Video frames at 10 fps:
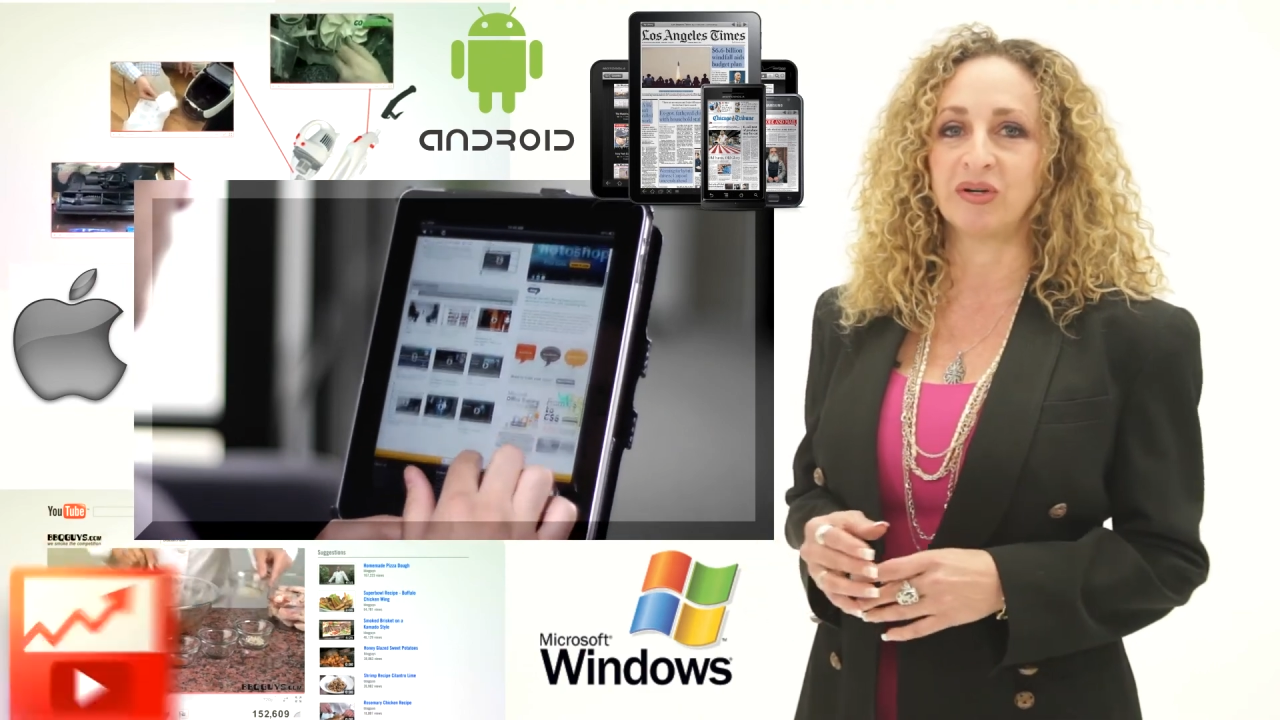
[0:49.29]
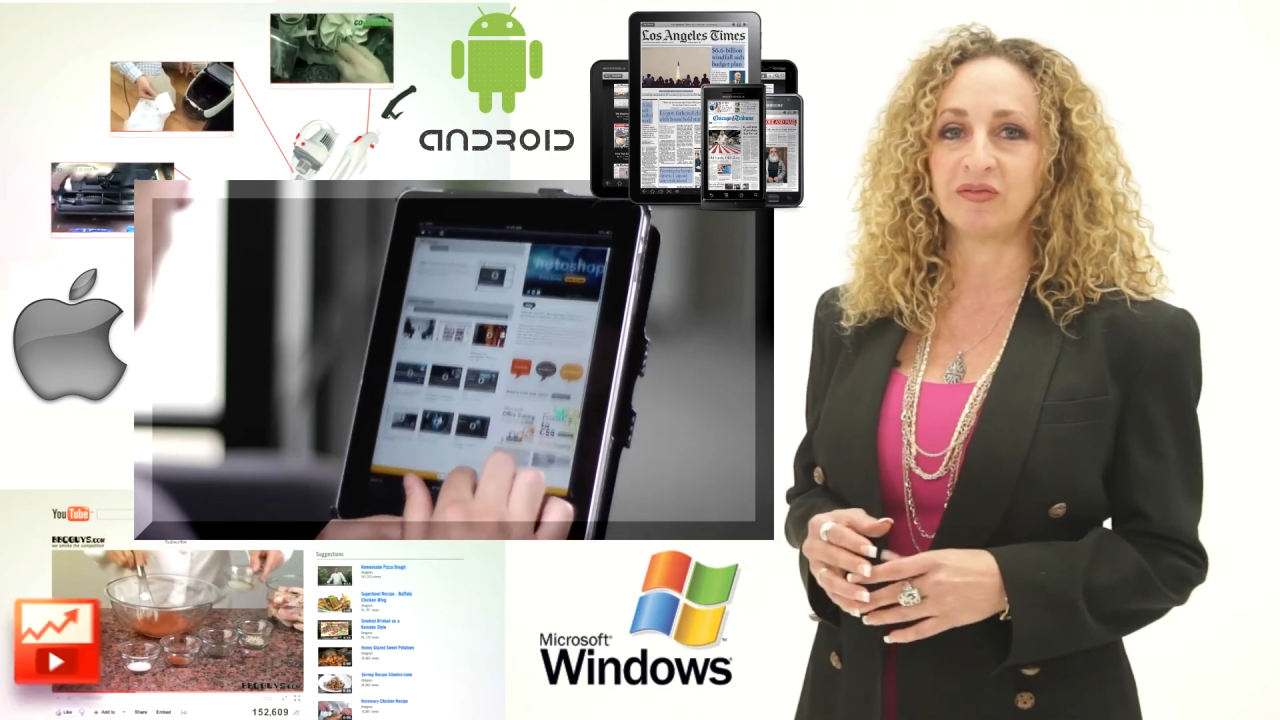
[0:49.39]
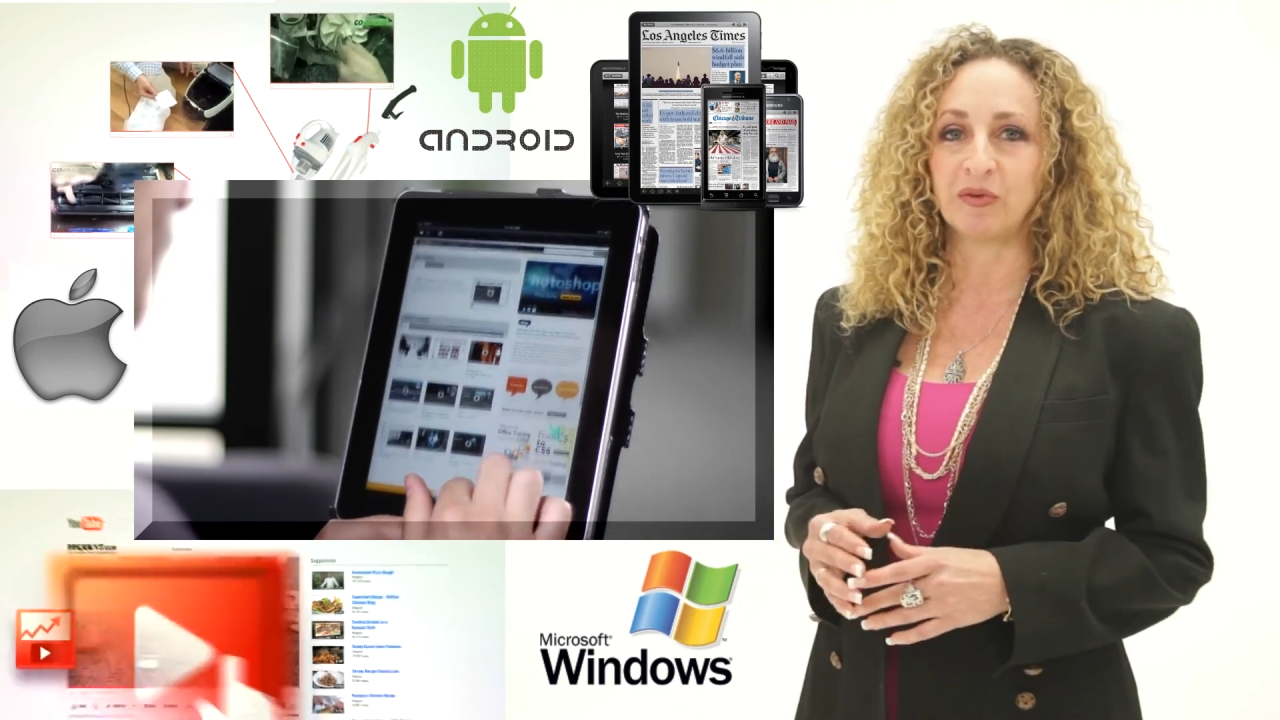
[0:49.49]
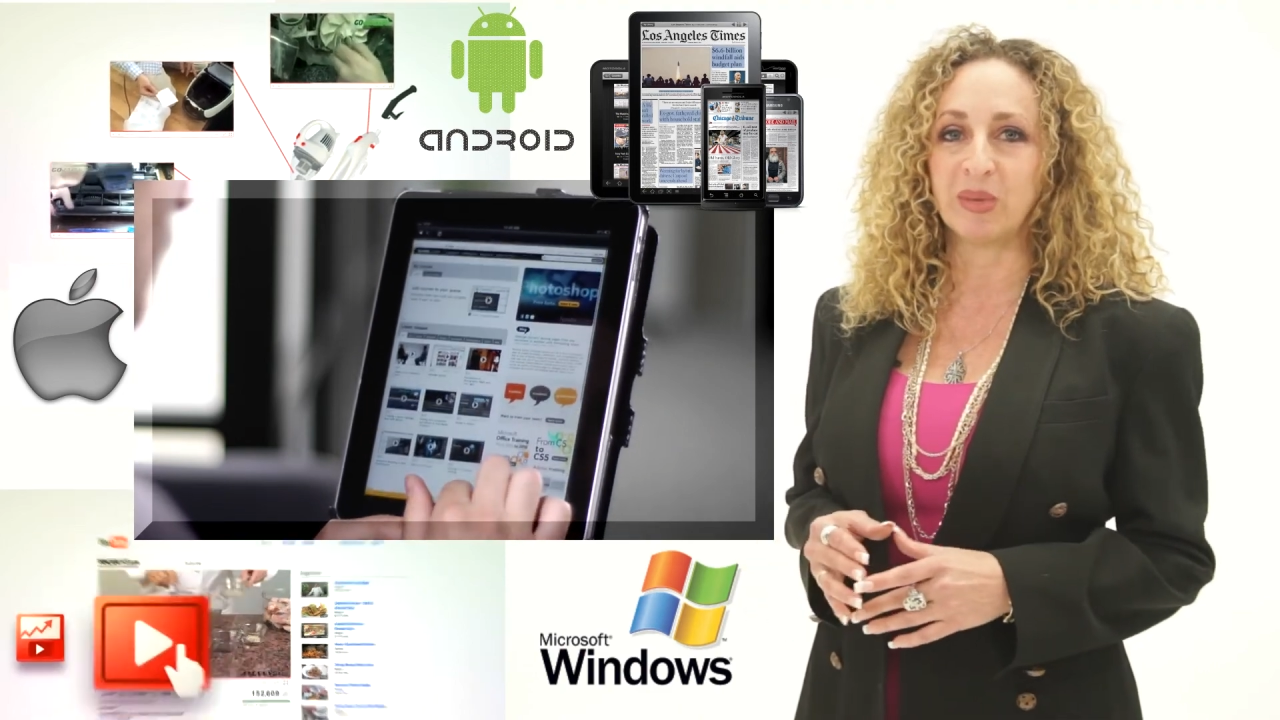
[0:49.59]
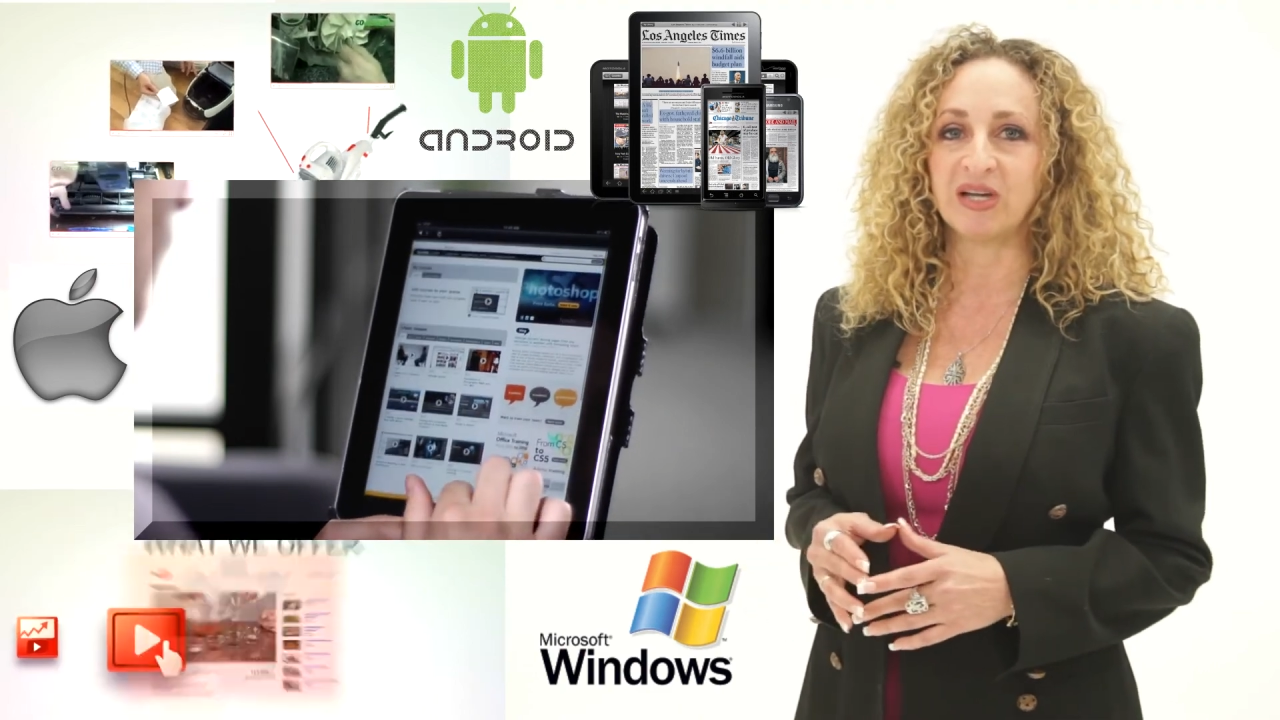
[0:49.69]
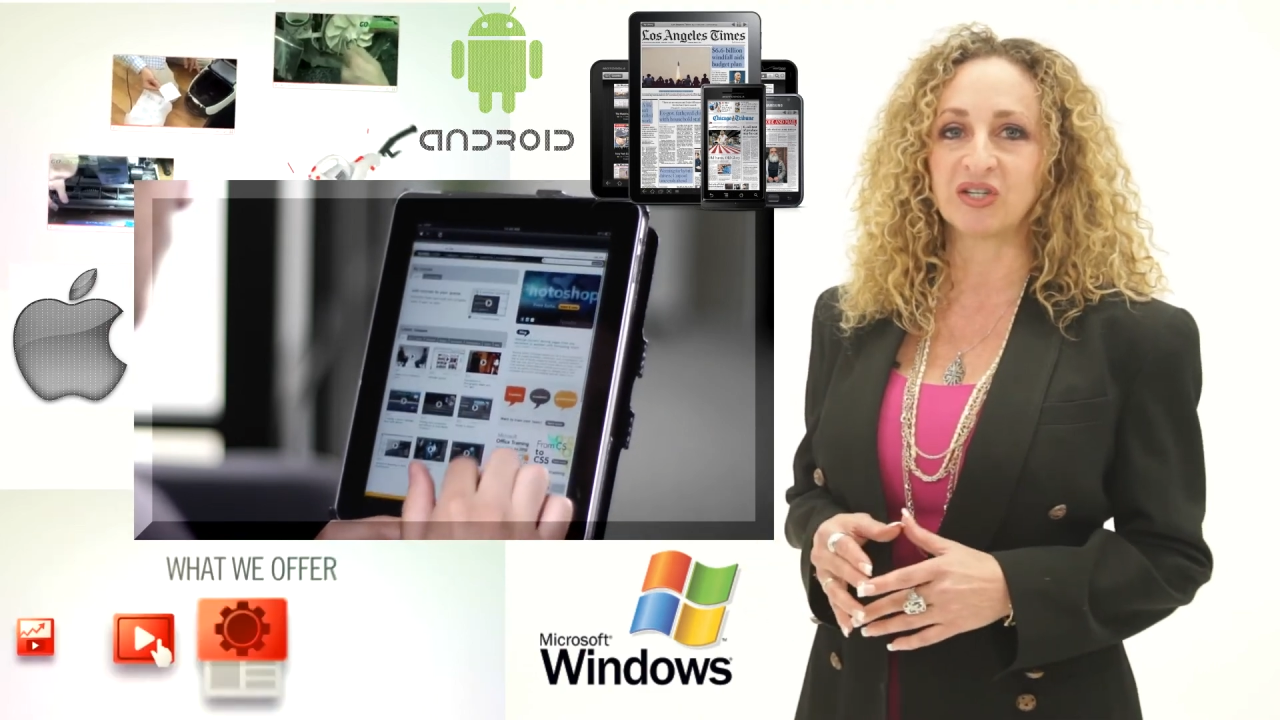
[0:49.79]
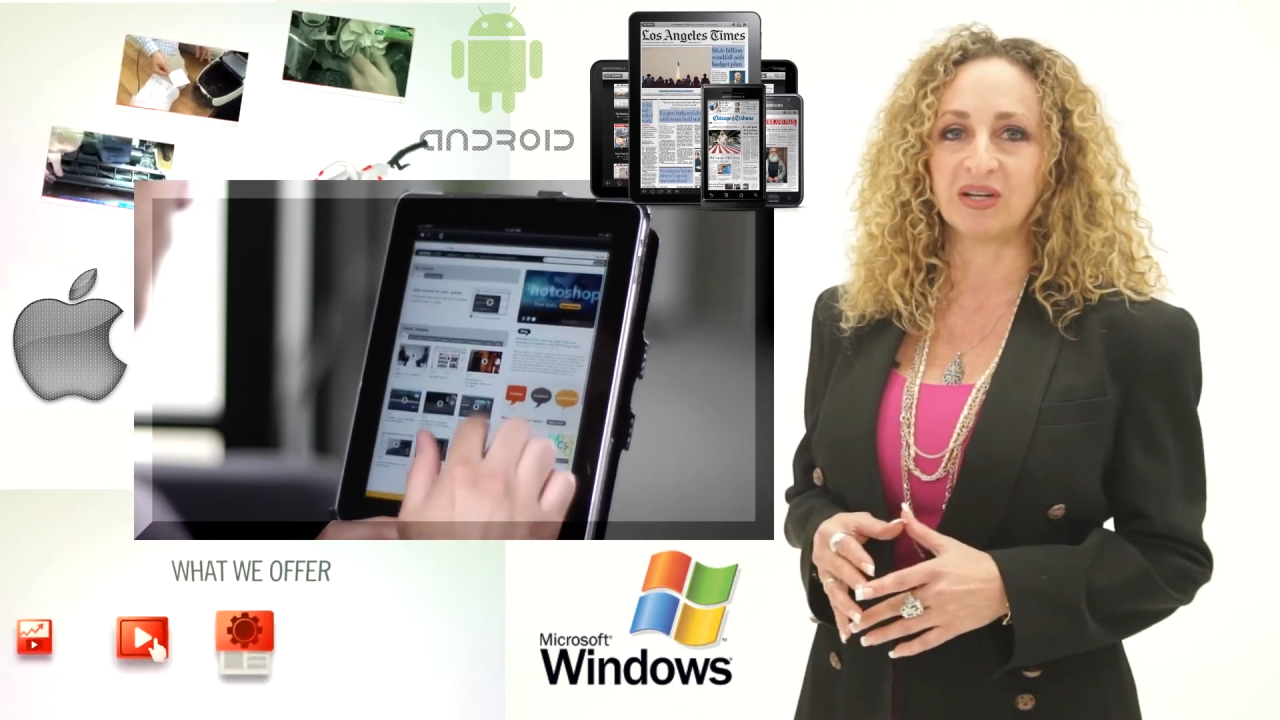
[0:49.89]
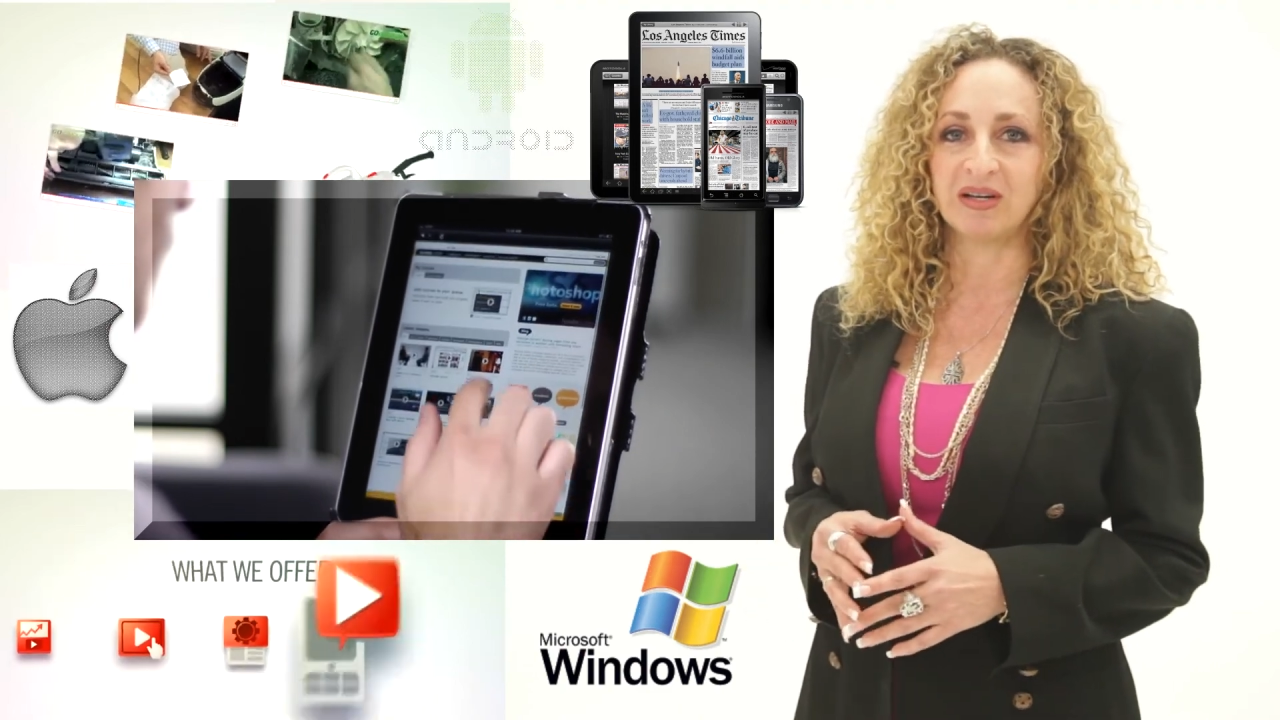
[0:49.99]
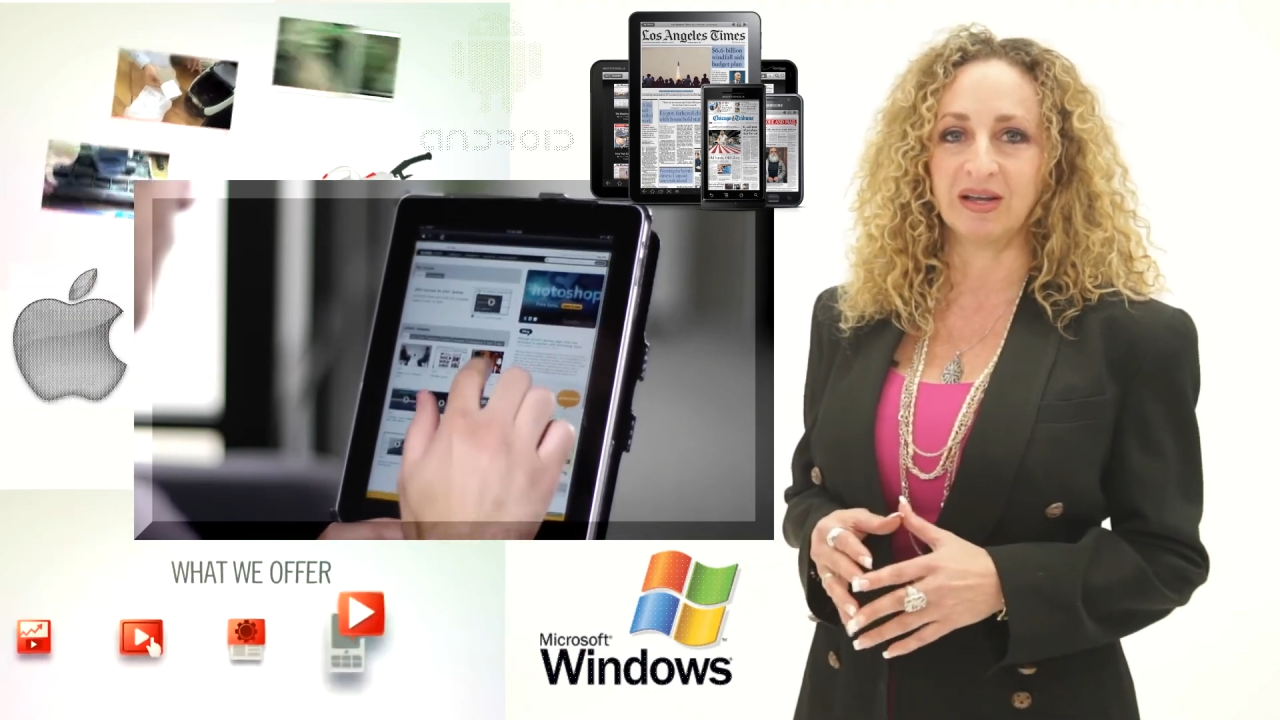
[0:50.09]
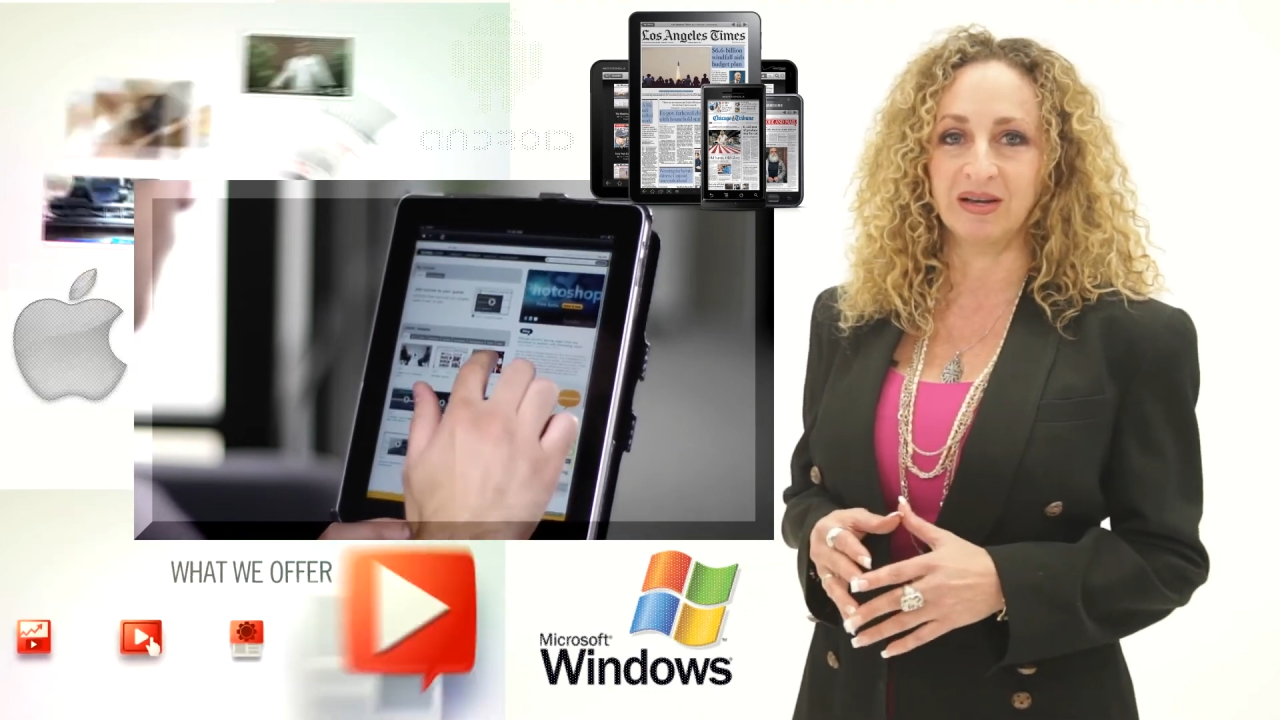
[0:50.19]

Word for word: information